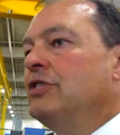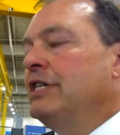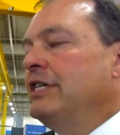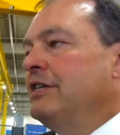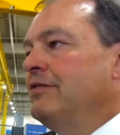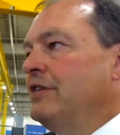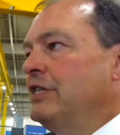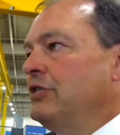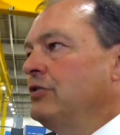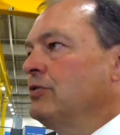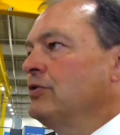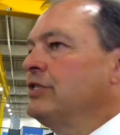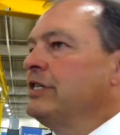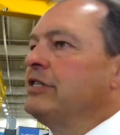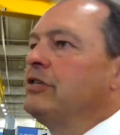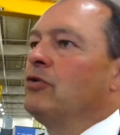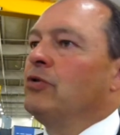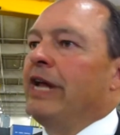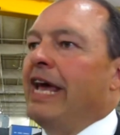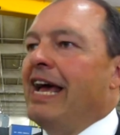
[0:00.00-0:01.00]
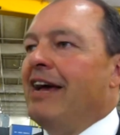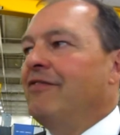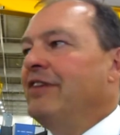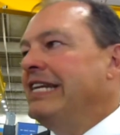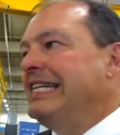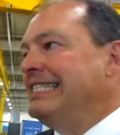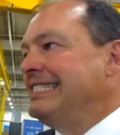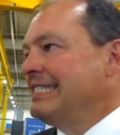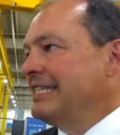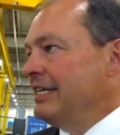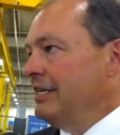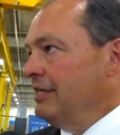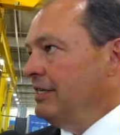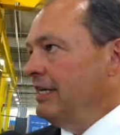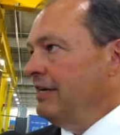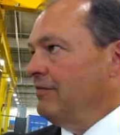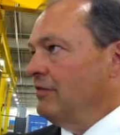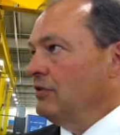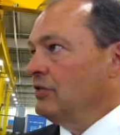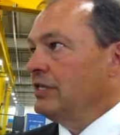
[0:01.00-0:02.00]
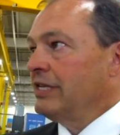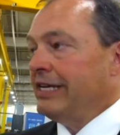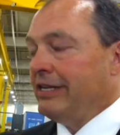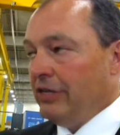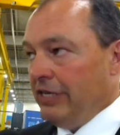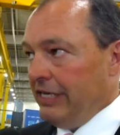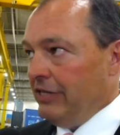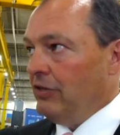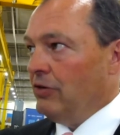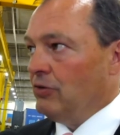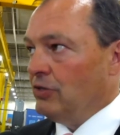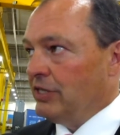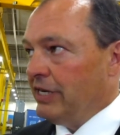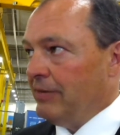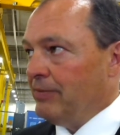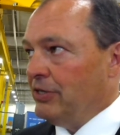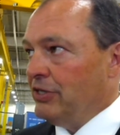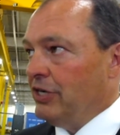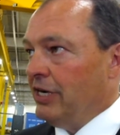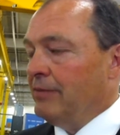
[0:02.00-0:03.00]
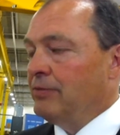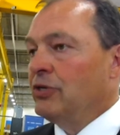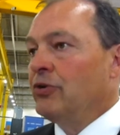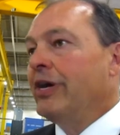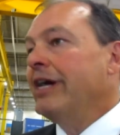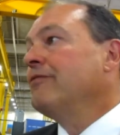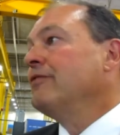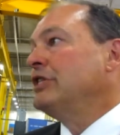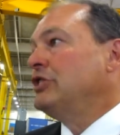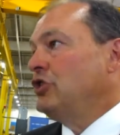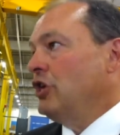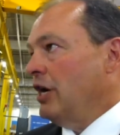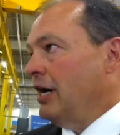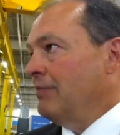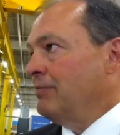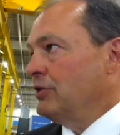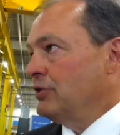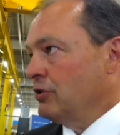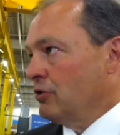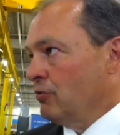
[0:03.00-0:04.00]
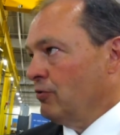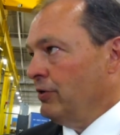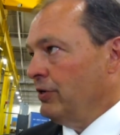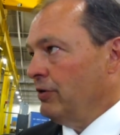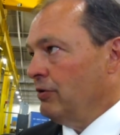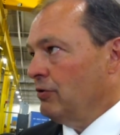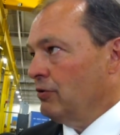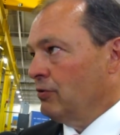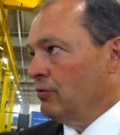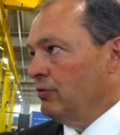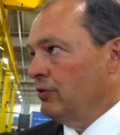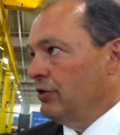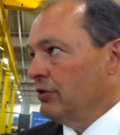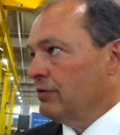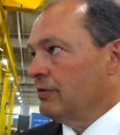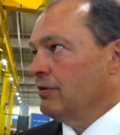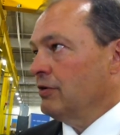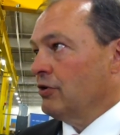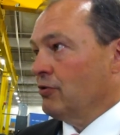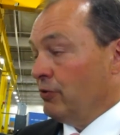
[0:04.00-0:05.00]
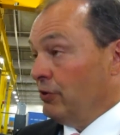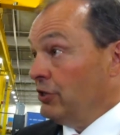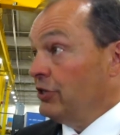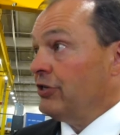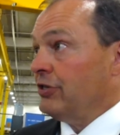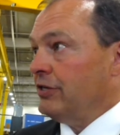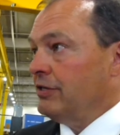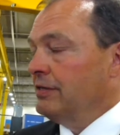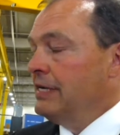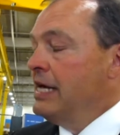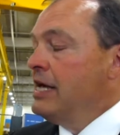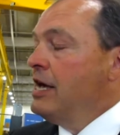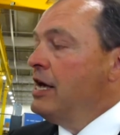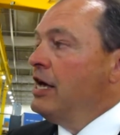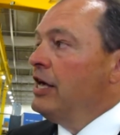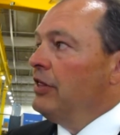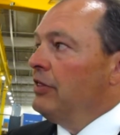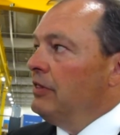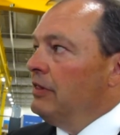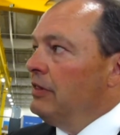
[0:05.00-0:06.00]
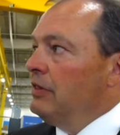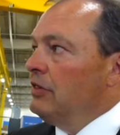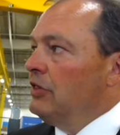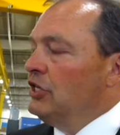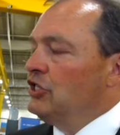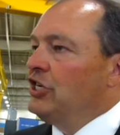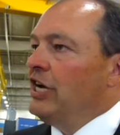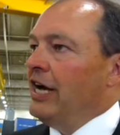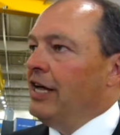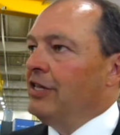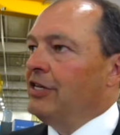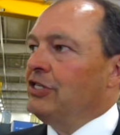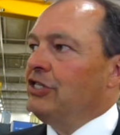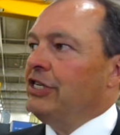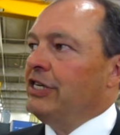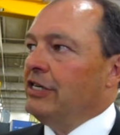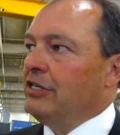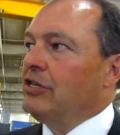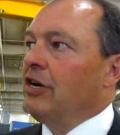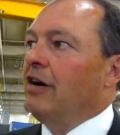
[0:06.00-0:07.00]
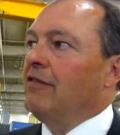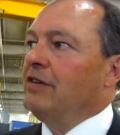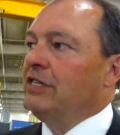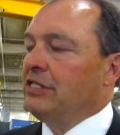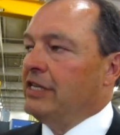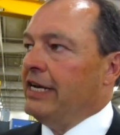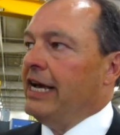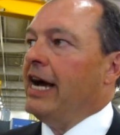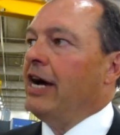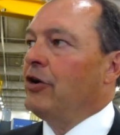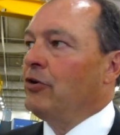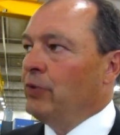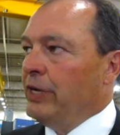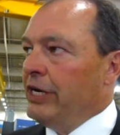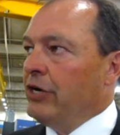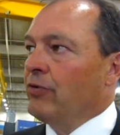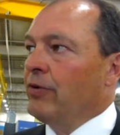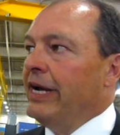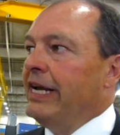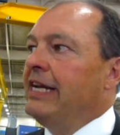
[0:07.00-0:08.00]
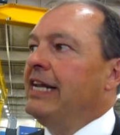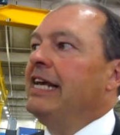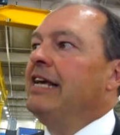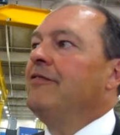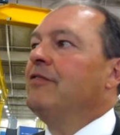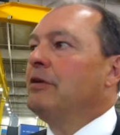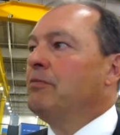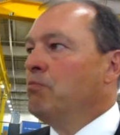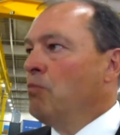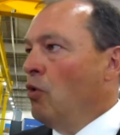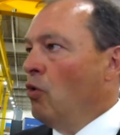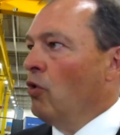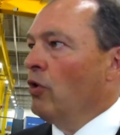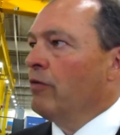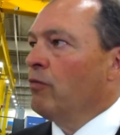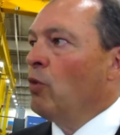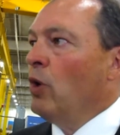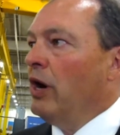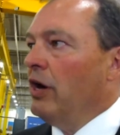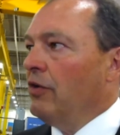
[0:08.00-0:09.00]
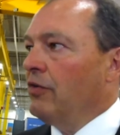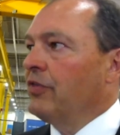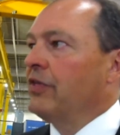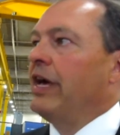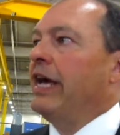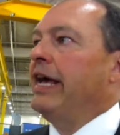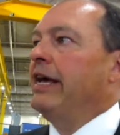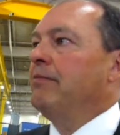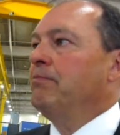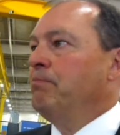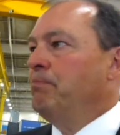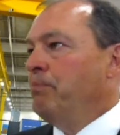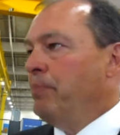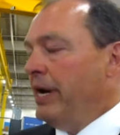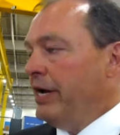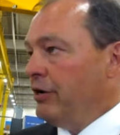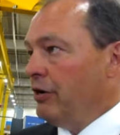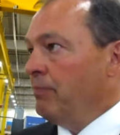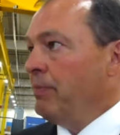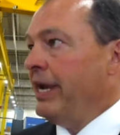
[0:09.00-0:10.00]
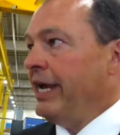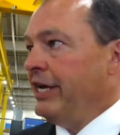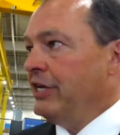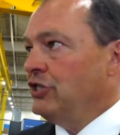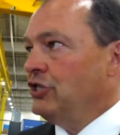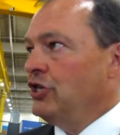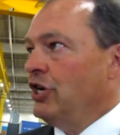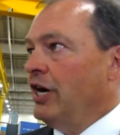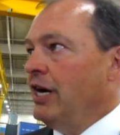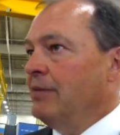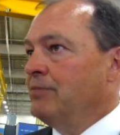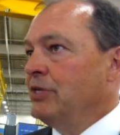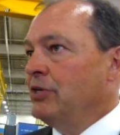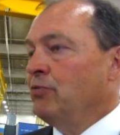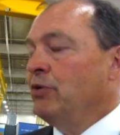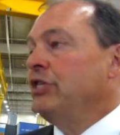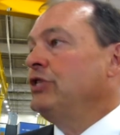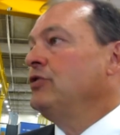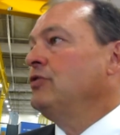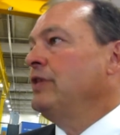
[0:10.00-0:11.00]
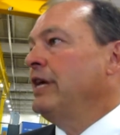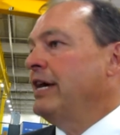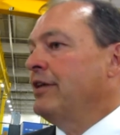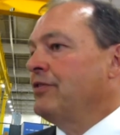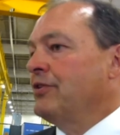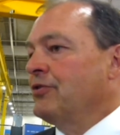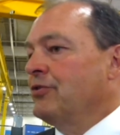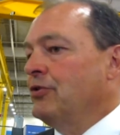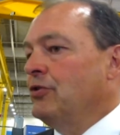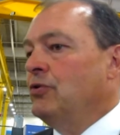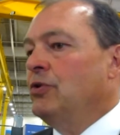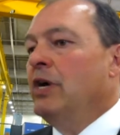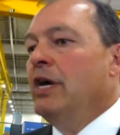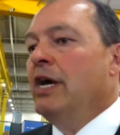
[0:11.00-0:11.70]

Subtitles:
individuals that don't have any skill levels that need those type of jobs. So every job is crucial. The challenge is, obviously, how do we create even more wealth and better paying jobs? And we do that through